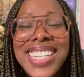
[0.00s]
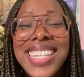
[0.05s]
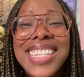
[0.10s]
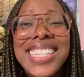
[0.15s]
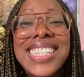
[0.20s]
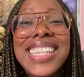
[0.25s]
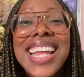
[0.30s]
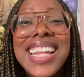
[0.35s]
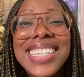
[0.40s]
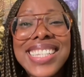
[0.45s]
He
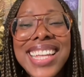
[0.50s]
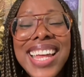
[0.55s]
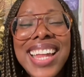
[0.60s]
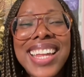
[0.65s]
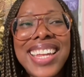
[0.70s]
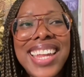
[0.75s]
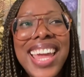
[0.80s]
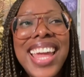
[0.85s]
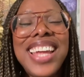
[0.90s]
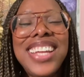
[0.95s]
sent
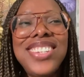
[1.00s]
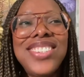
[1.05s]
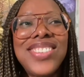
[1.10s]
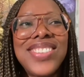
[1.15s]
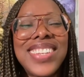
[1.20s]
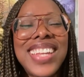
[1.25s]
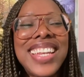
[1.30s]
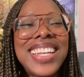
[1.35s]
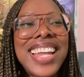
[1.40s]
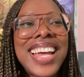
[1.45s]
an
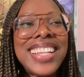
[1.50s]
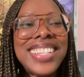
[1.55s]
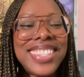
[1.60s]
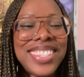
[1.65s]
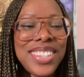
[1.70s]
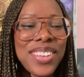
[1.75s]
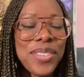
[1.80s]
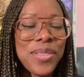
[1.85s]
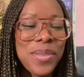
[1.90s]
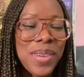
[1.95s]
angel. And
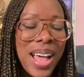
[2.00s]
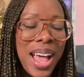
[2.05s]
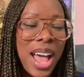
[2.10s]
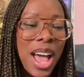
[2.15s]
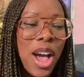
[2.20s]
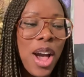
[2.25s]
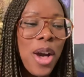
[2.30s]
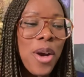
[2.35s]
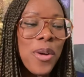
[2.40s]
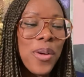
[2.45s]
so
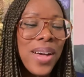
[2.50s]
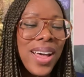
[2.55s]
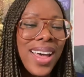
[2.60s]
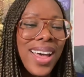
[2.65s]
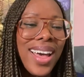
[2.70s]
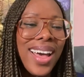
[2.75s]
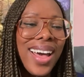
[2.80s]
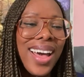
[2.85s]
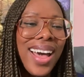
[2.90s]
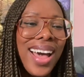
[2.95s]
how
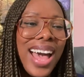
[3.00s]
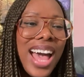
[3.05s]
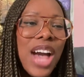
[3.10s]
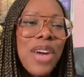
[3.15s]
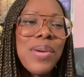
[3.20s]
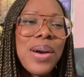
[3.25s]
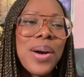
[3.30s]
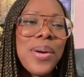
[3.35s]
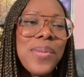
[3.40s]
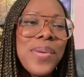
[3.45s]

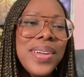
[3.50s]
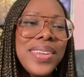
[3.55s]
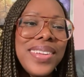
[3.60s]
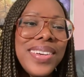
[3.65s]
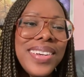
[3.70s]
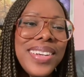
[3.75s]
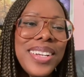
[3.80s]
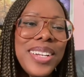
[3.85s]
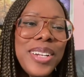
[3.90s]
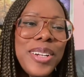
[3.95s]
I want
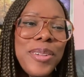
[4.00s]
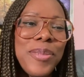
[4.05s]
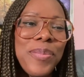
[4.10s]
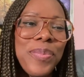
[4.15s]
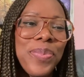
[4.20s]
to,